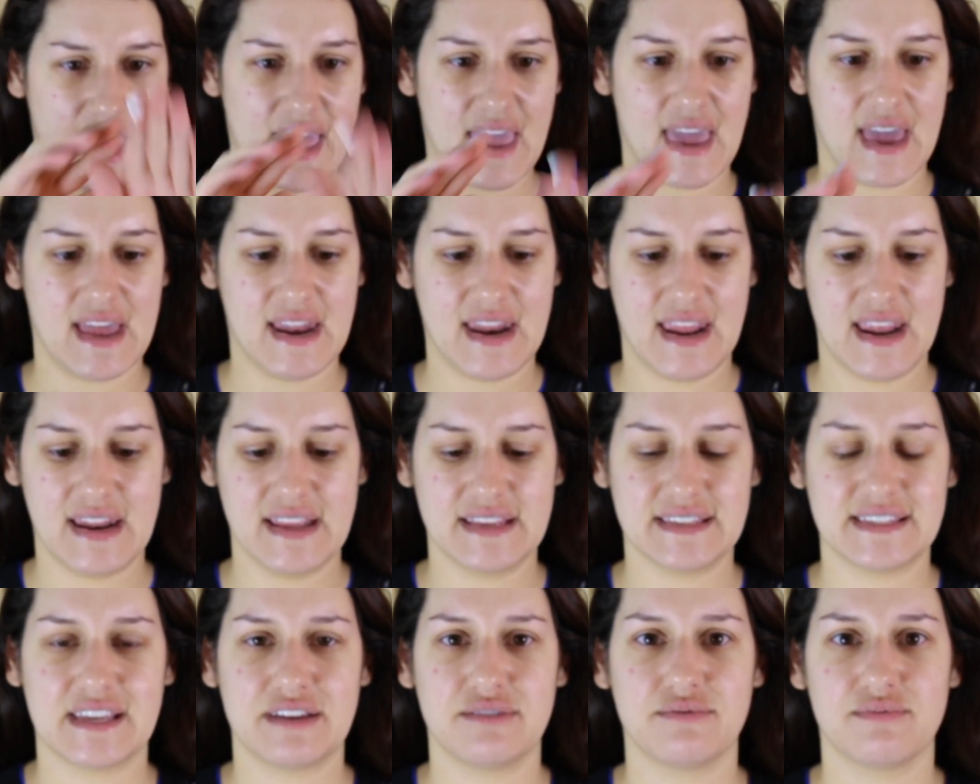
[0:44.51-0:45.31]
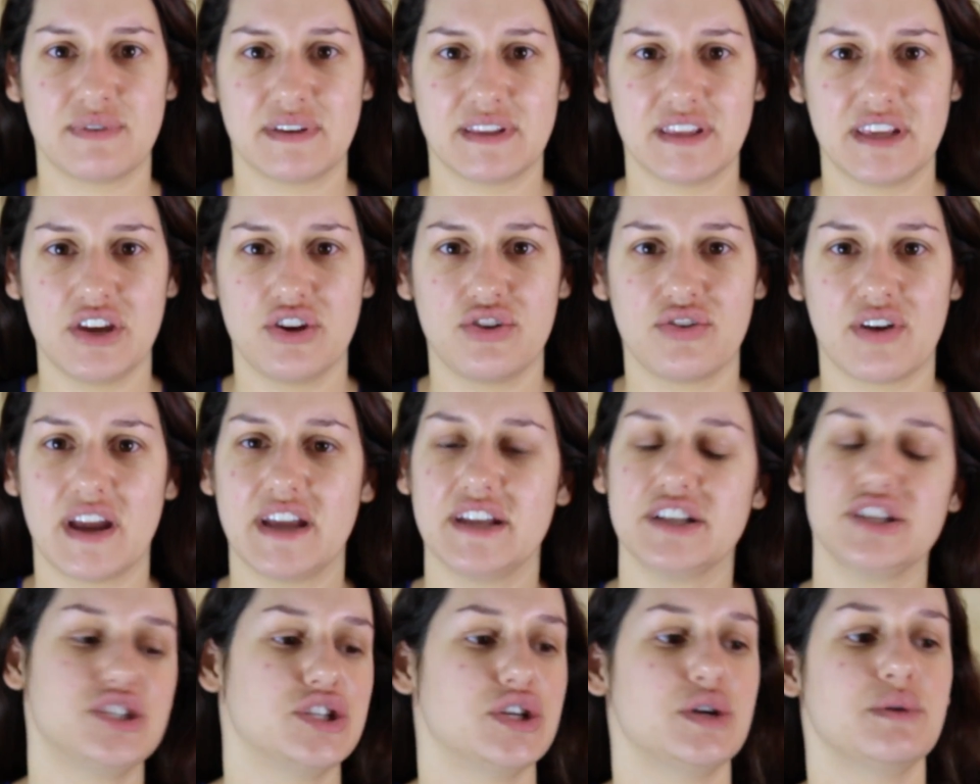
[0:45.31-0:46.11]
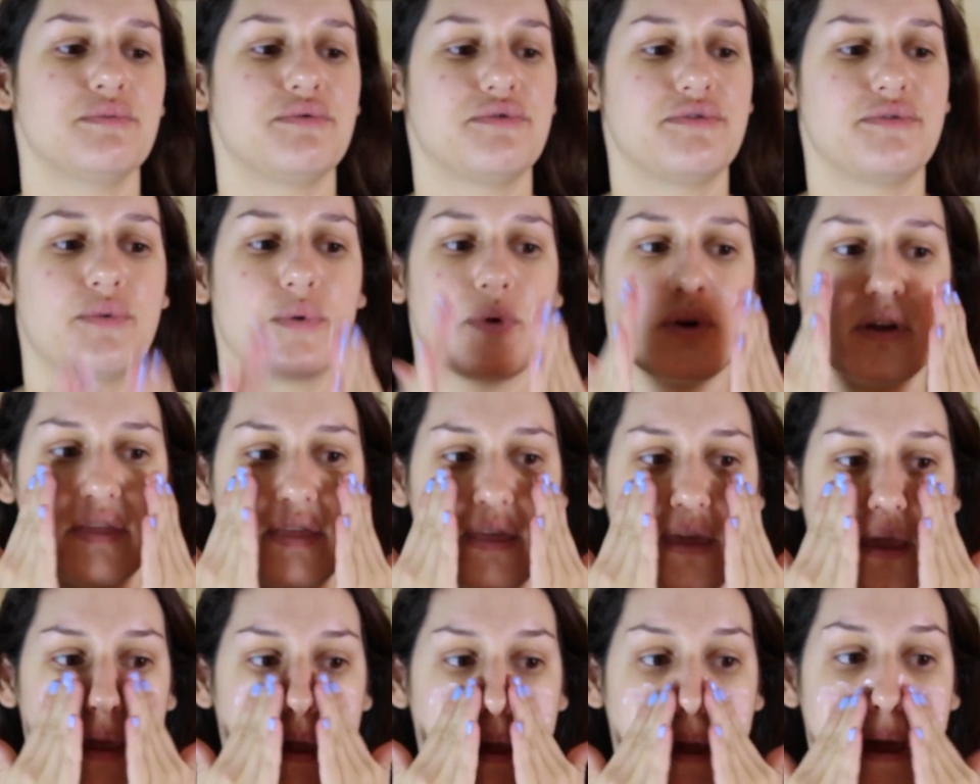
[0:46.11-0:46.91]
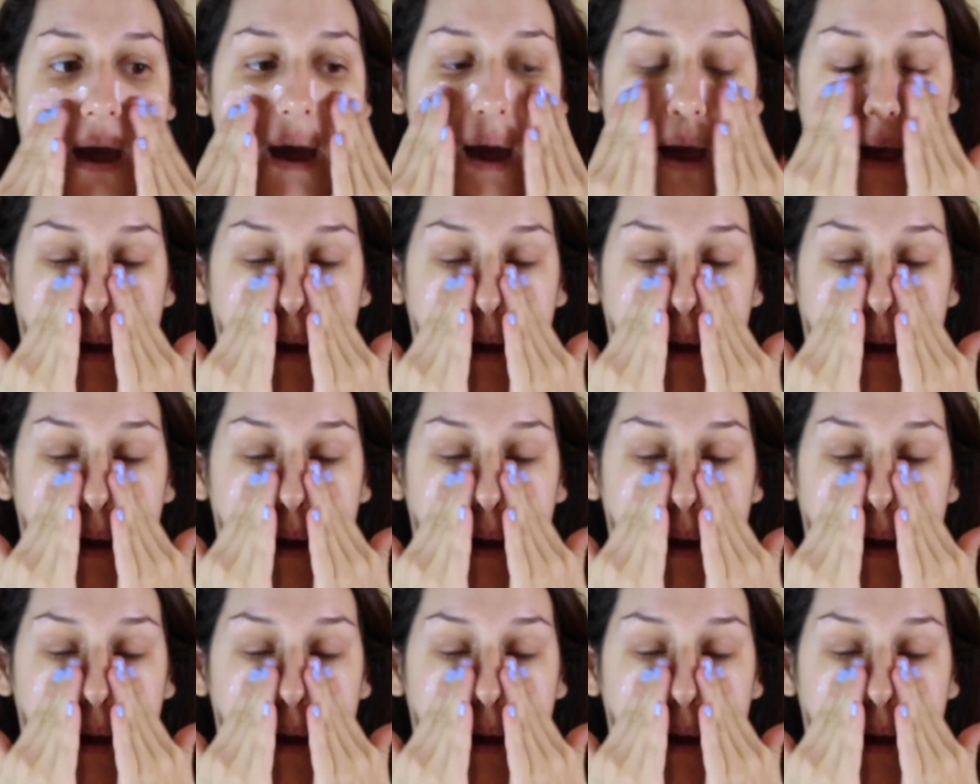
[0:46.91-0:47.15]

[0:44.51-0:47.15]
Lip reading: and it is a really great dupe for the